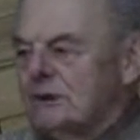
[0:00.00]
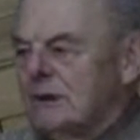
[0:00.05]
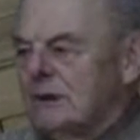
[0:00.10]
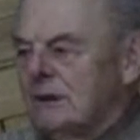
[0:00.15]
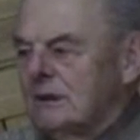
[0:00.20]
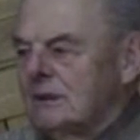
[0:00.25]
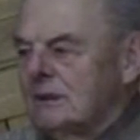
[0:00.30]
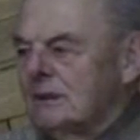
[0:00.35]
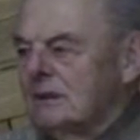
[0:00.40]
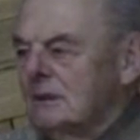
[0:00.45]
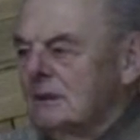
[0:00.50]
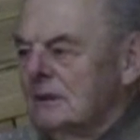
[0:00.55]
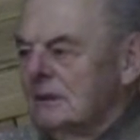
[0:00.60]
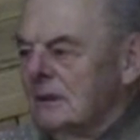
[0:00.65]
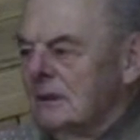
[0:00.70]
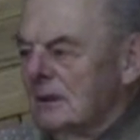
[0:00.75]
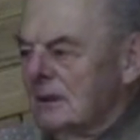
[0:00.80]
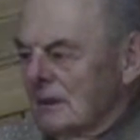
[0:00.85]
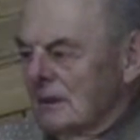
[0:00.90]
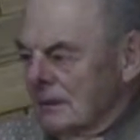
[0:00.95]
cheek,
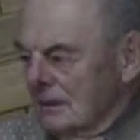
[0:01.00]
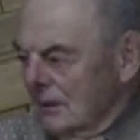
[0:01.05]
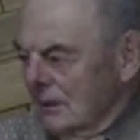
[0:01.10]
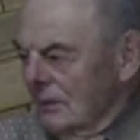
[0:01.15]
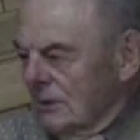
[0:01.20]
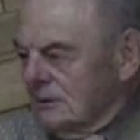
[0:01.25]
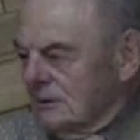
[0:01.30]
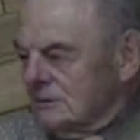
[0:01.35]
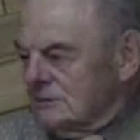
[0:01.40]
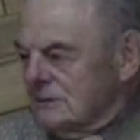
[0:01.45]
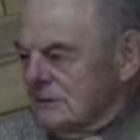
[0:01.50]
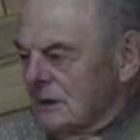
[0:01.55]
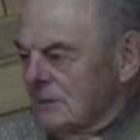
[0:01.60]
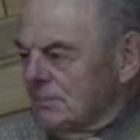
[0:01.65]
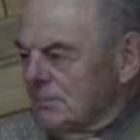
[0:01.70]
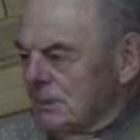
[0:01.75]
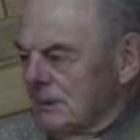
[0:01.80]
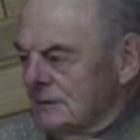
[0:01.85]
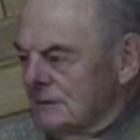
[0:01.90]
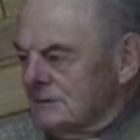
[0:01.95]
he's
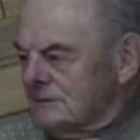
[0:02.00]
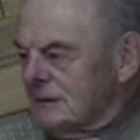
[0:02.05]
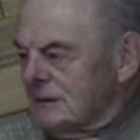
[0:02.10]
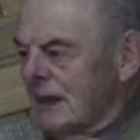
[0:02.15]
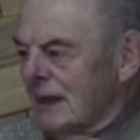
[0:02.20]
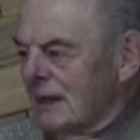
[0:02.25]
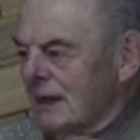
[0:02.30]
simply